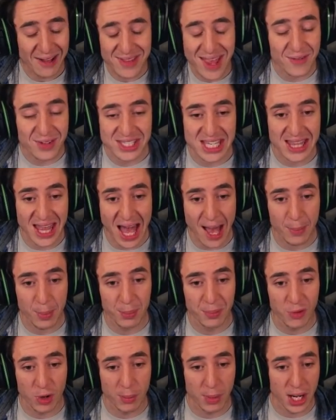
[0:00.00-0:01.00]
never seen that happen
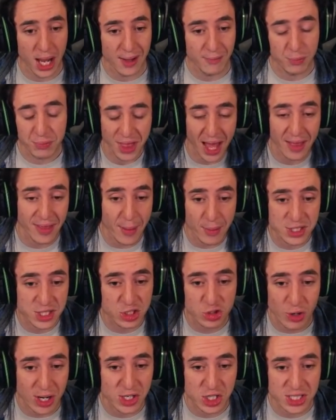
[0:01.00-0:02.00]
before in my life. That was the
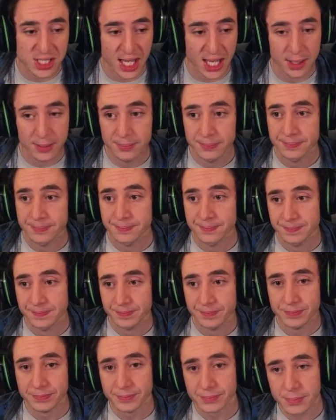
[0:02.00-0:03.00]
strangest thing.
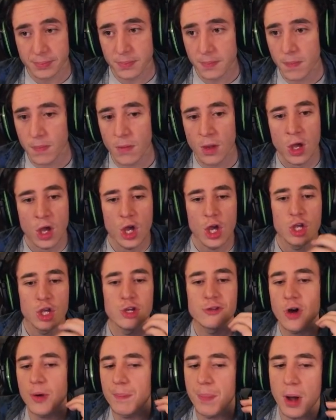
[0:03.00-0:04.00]
You
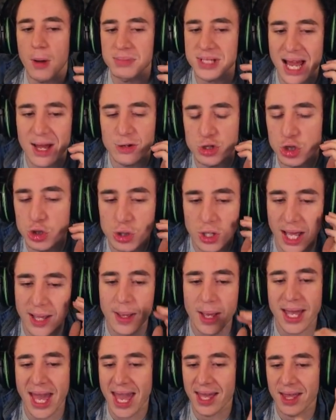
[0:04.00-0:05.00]
got bombed down. You like, okay,